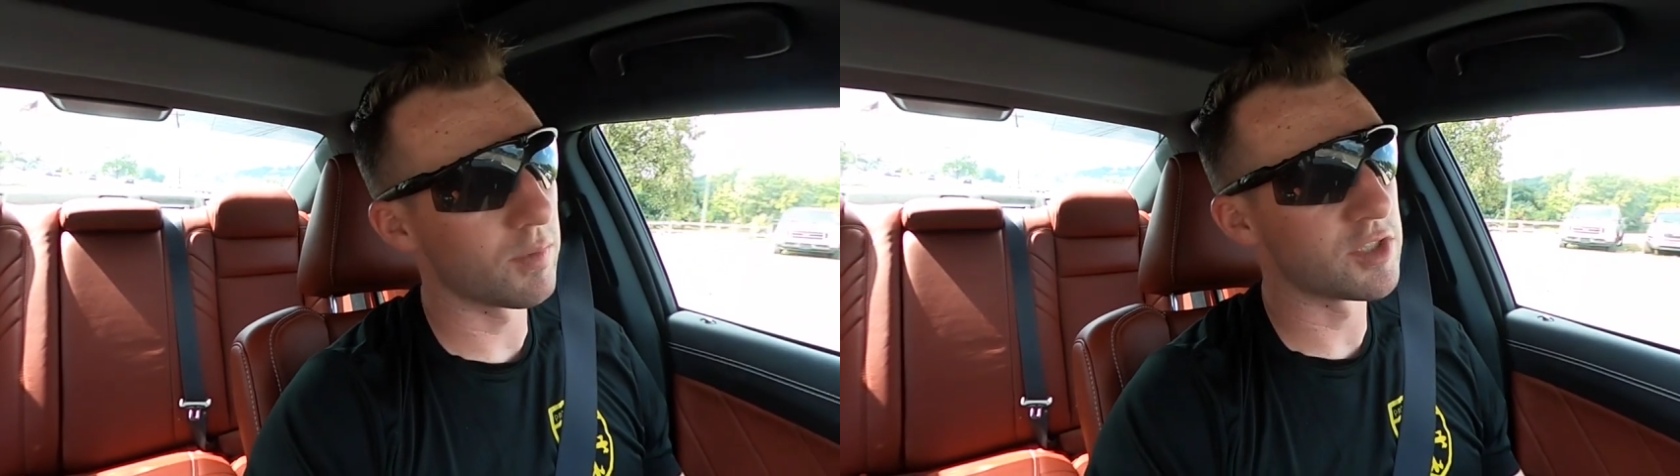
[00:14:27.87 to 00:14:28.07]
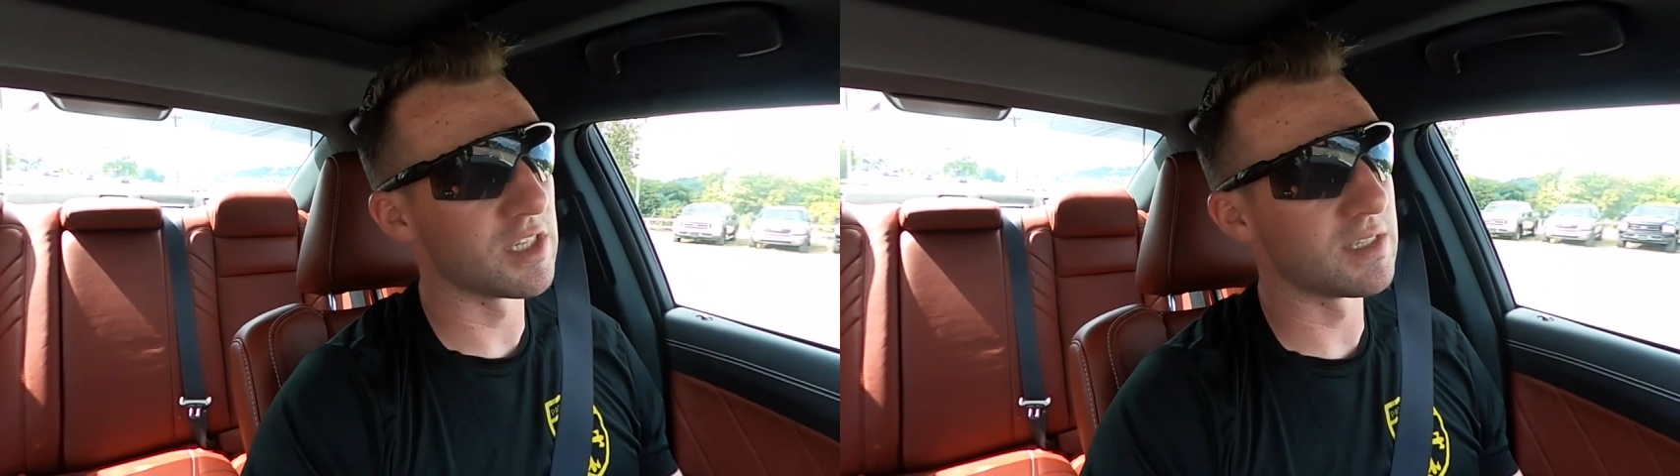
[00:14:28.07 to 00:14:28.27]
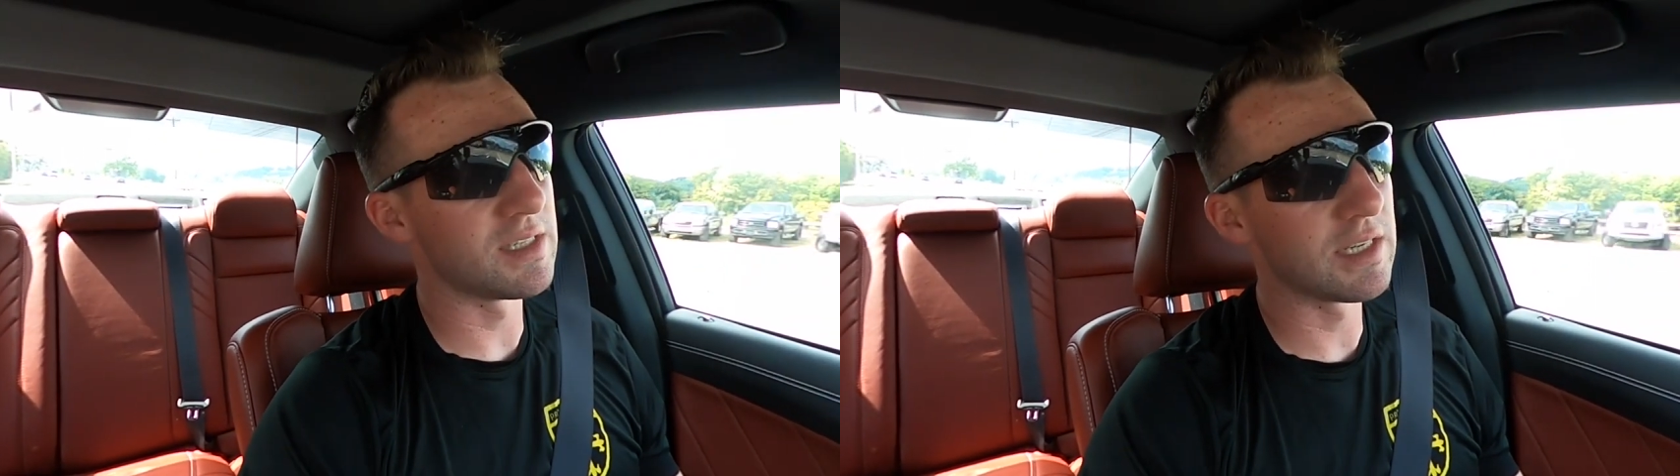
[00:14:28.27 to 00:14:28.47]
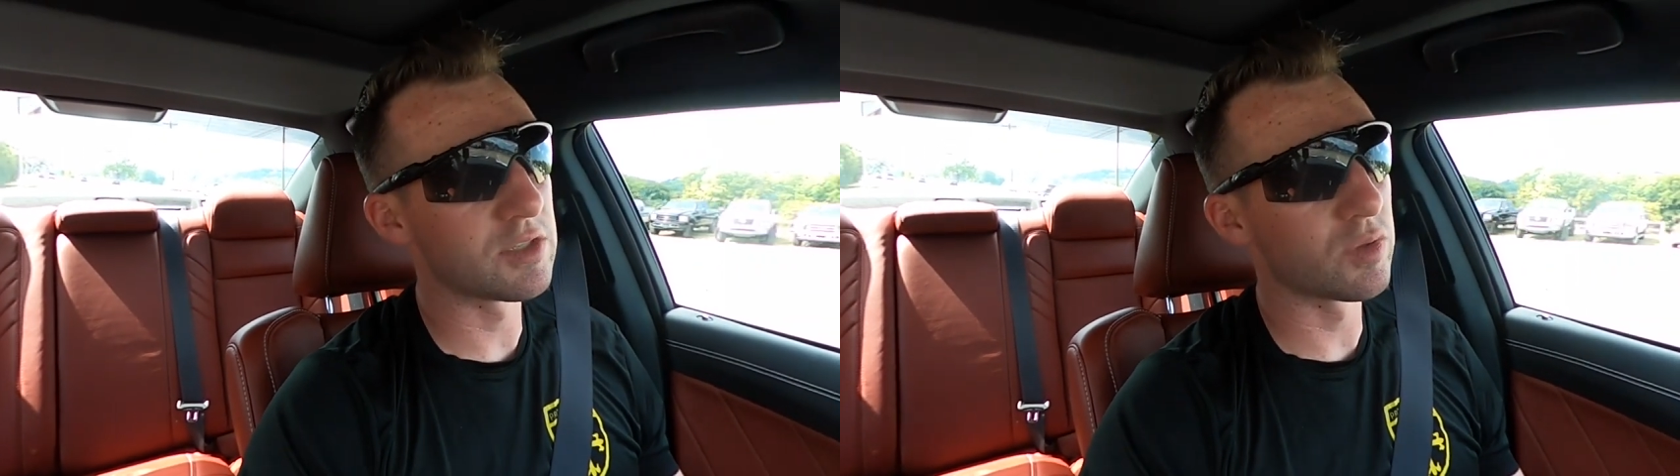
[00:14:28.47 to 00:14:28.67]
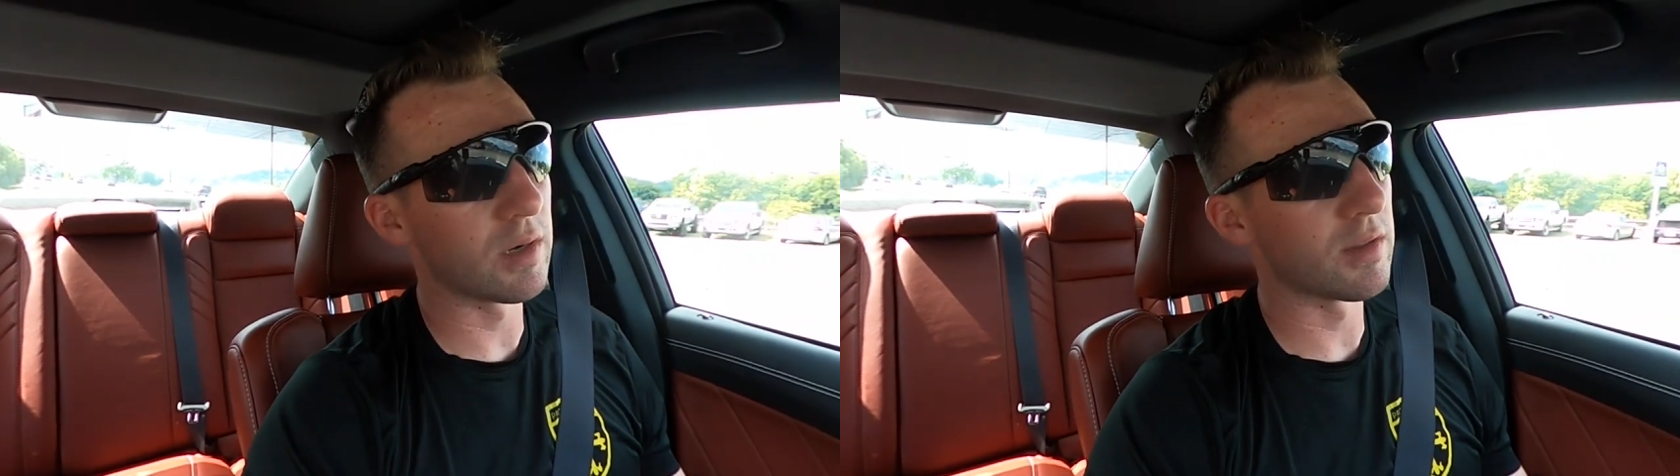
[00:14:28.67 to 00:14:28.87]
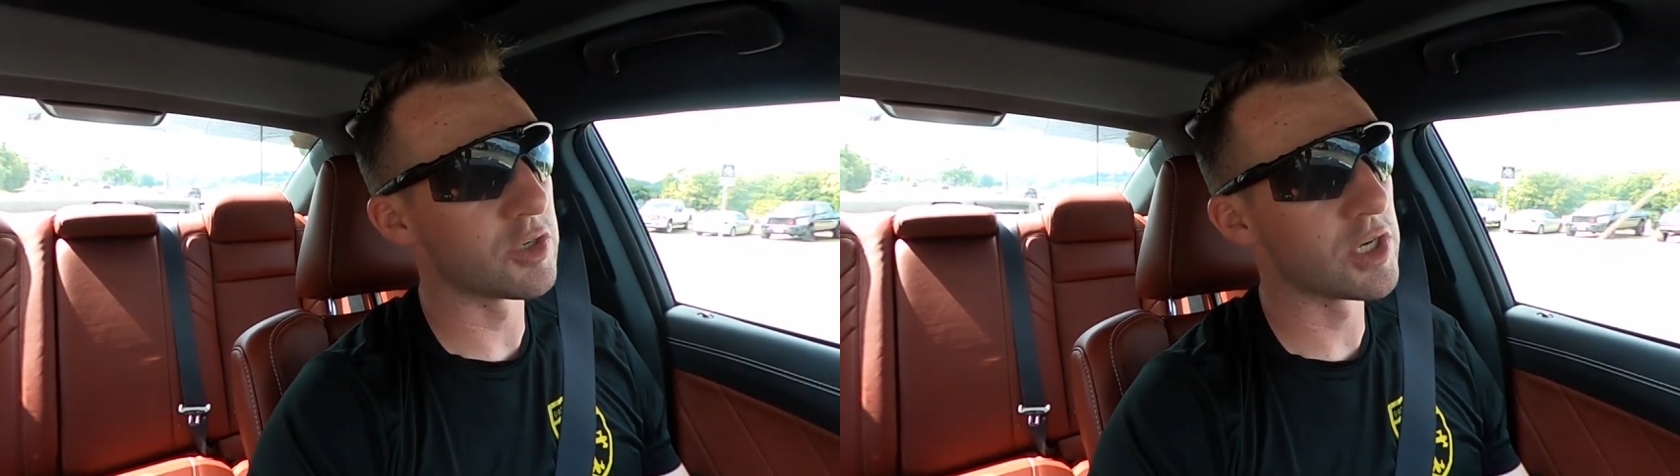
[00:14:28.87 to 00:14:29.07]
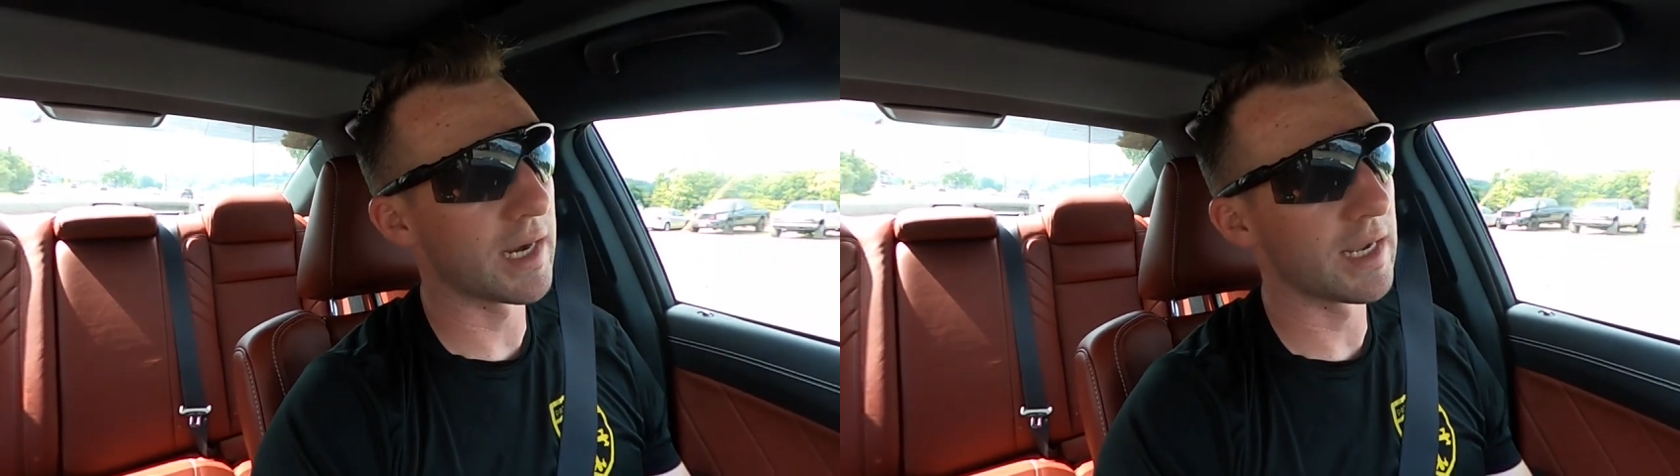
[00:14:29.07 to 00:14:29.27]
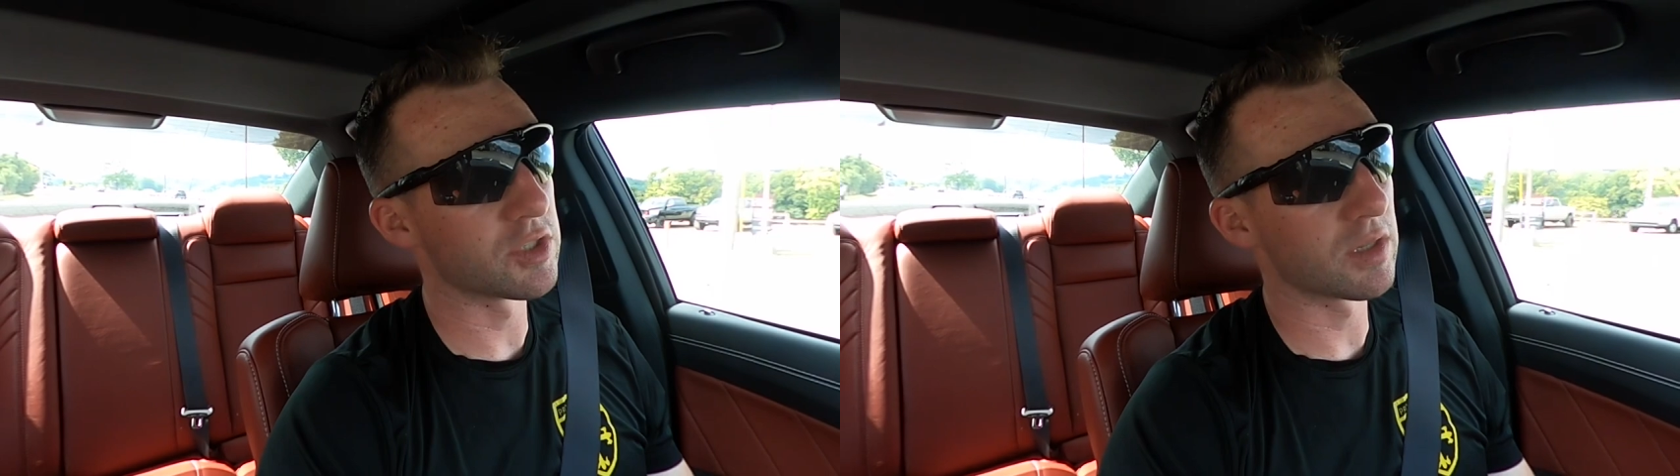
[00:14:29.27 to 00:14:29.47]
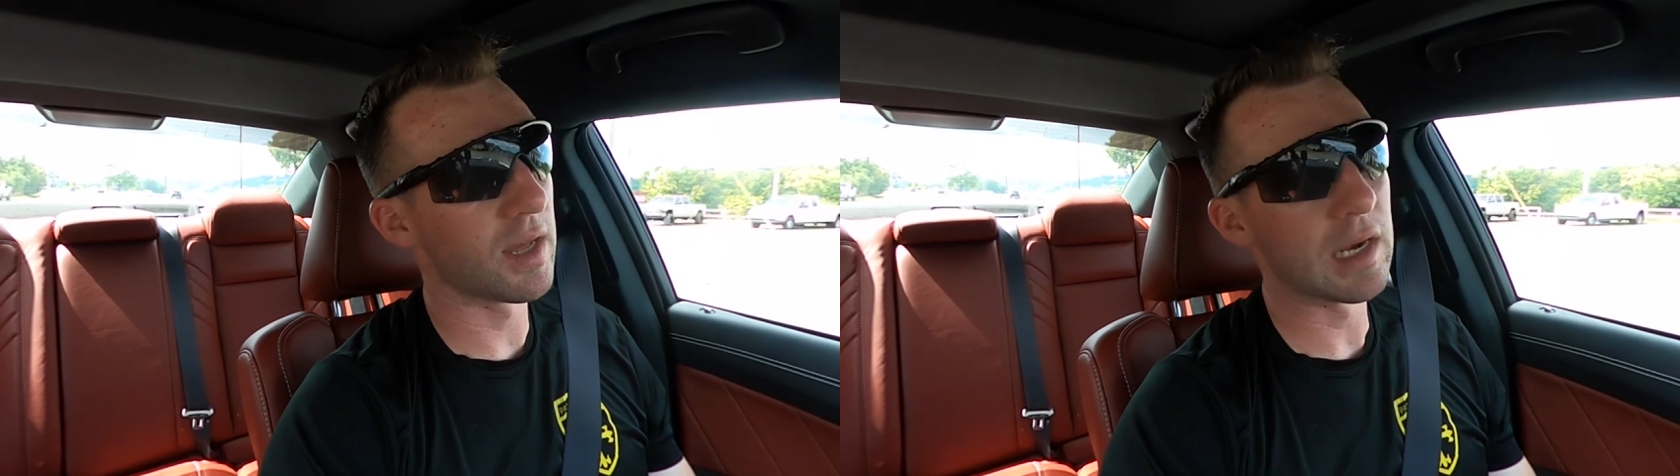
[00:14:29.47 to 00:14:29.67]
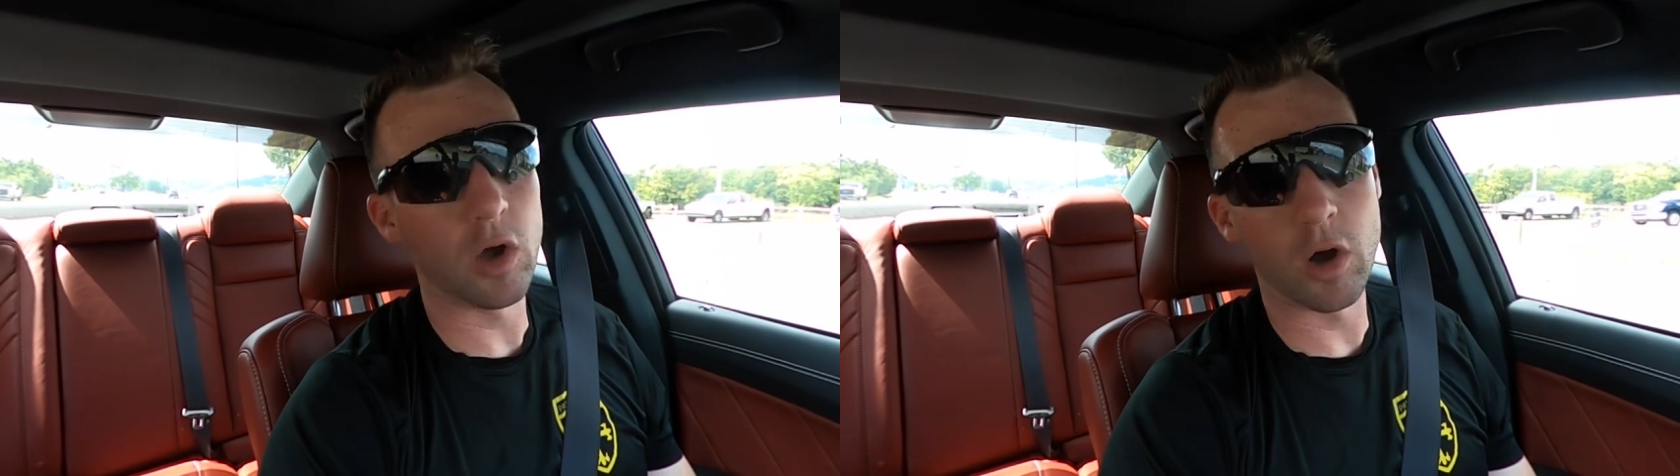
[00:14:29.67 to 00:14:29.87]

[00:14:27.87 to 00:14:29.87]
which it did trigger the check engine light